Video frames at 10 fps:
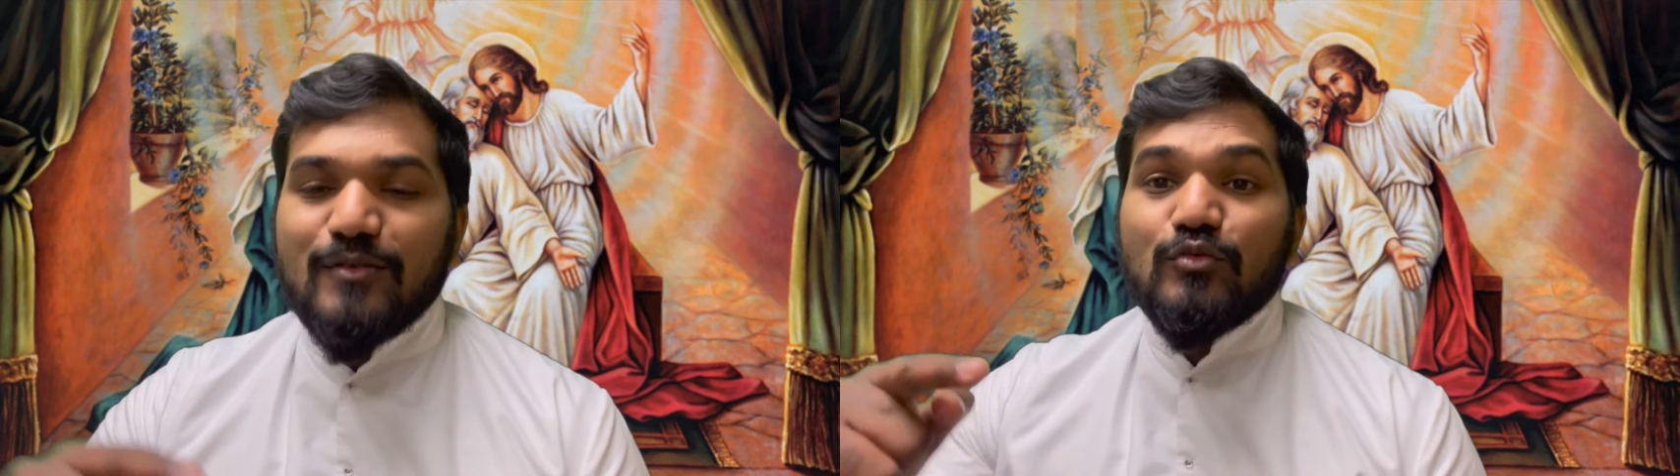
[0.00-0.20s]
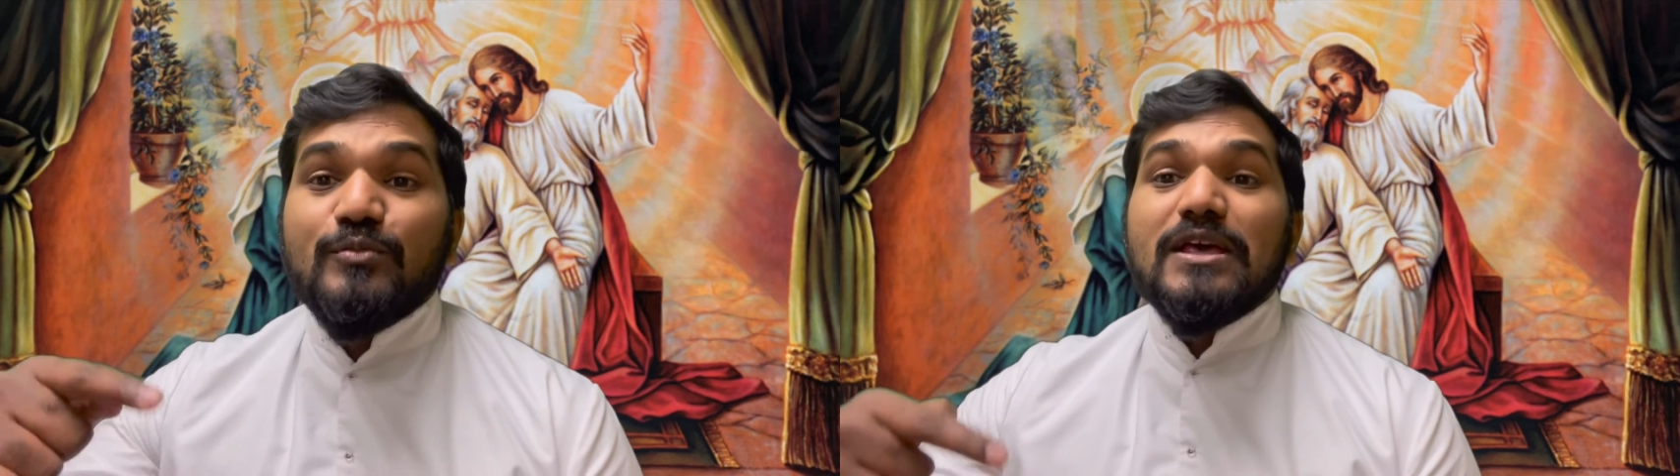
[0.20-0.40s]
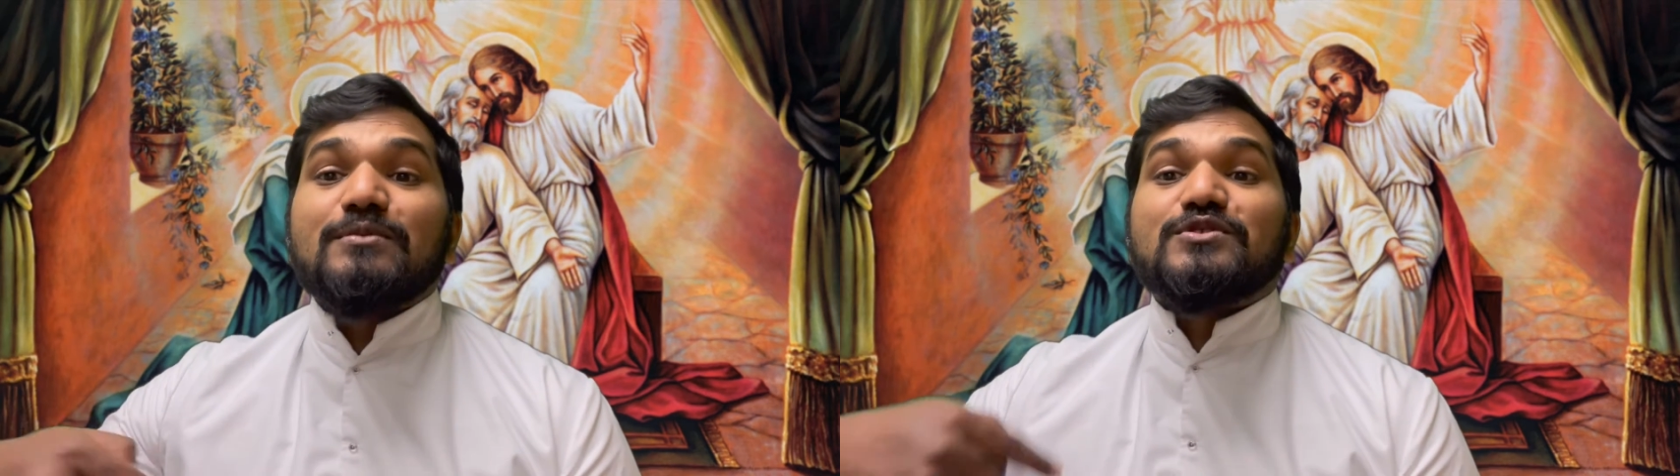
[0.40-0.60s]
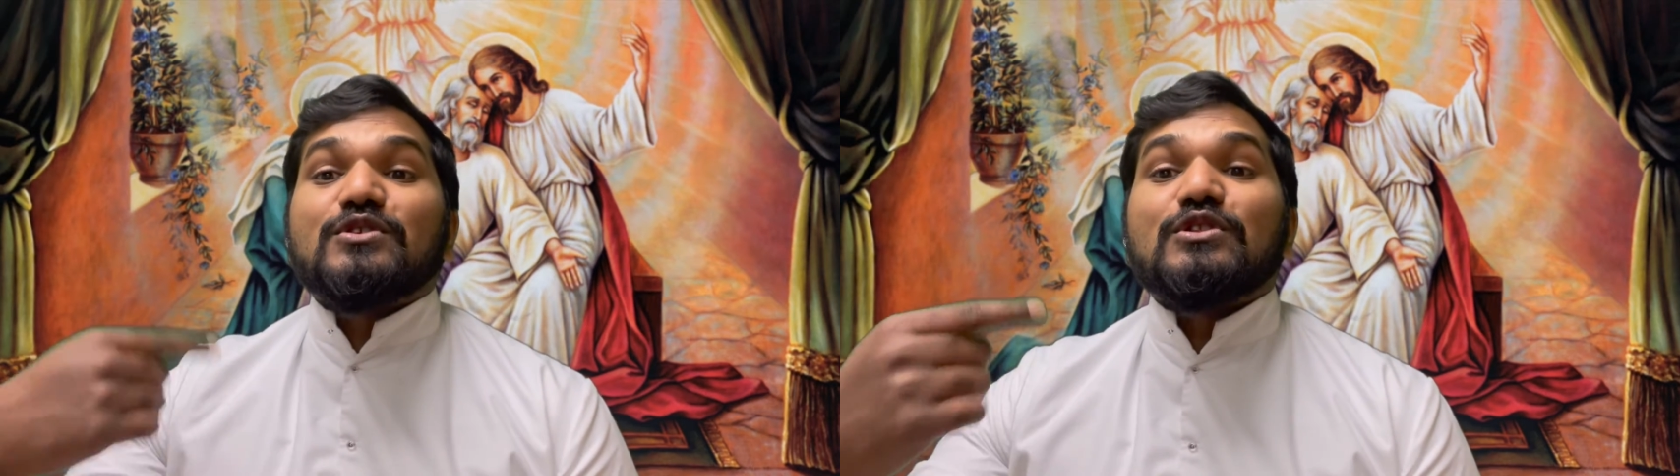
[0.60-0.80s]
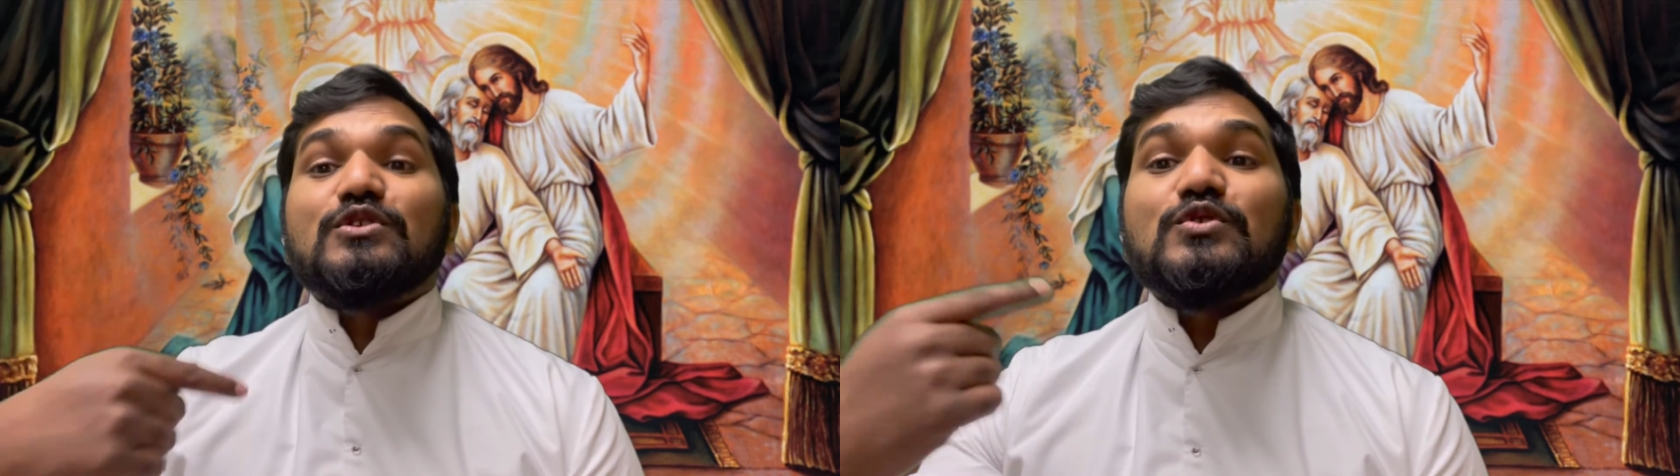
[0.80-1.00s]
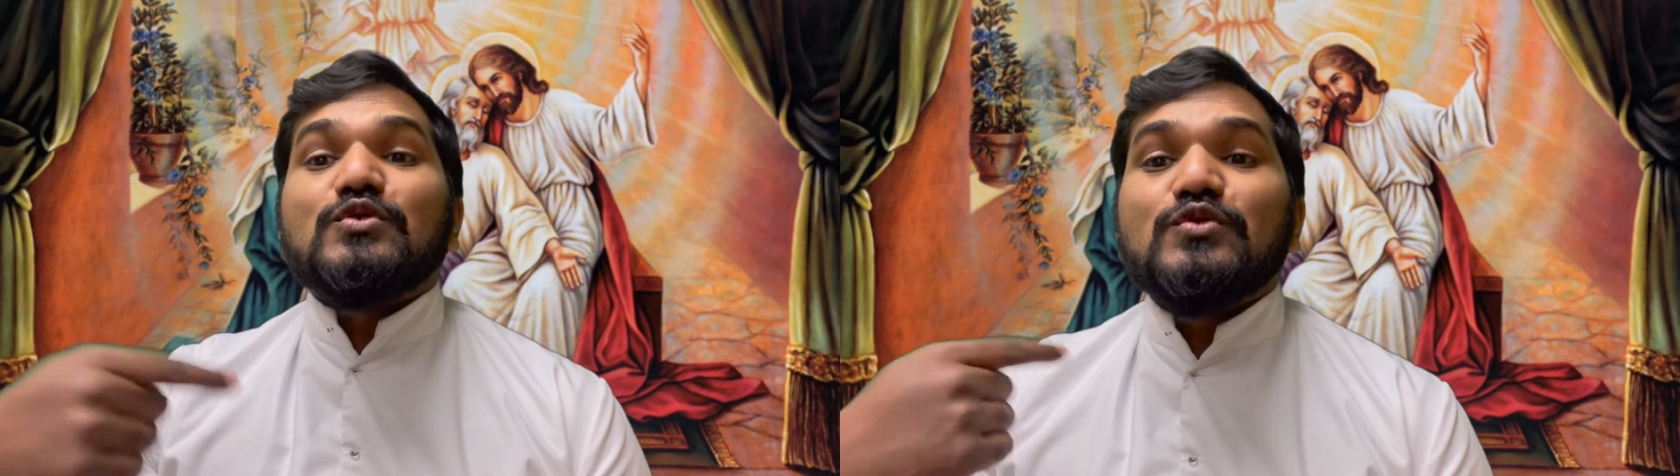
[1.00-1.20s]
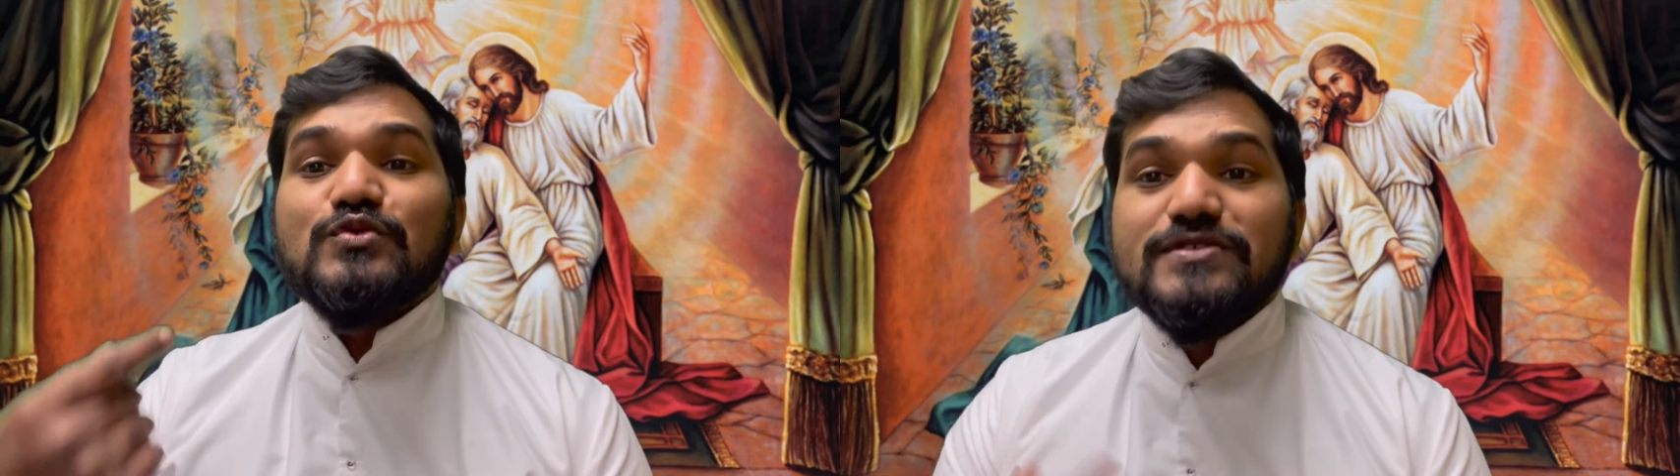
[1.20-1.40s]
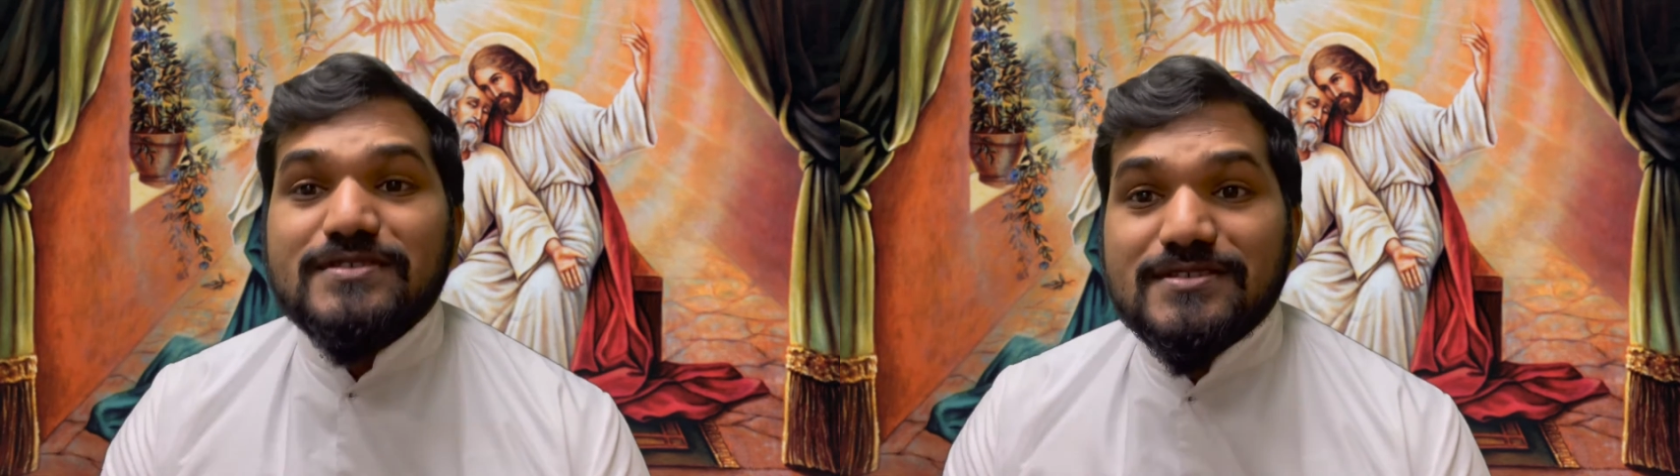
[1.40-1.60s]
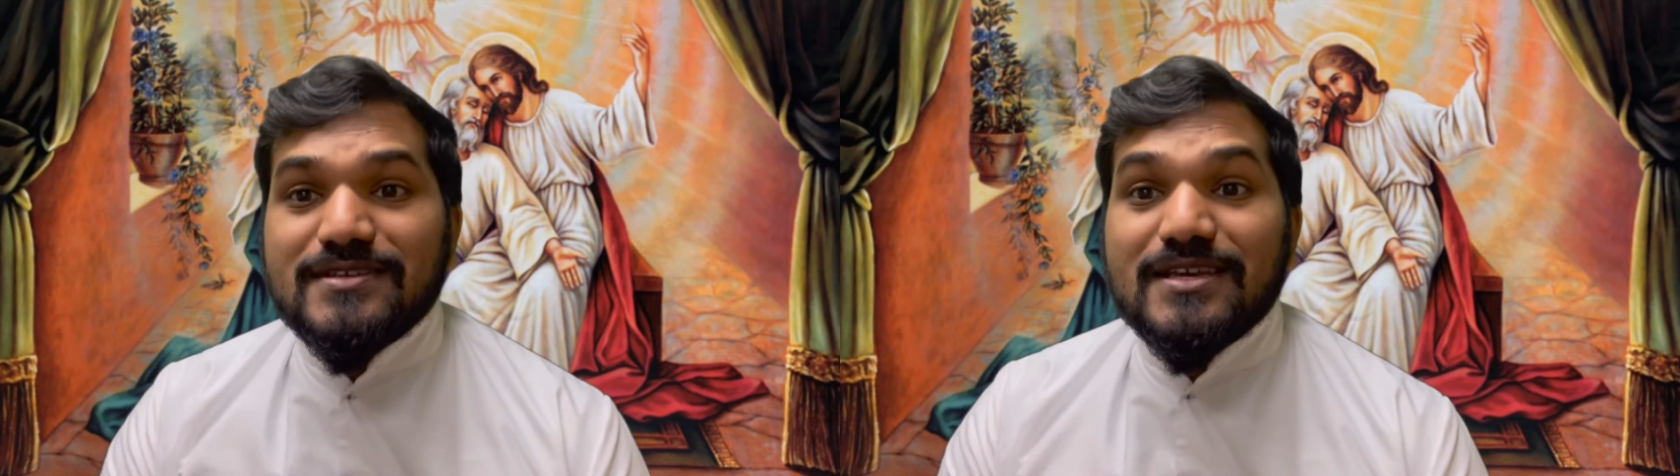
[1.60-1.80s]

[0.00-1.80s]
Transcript: will be able to lose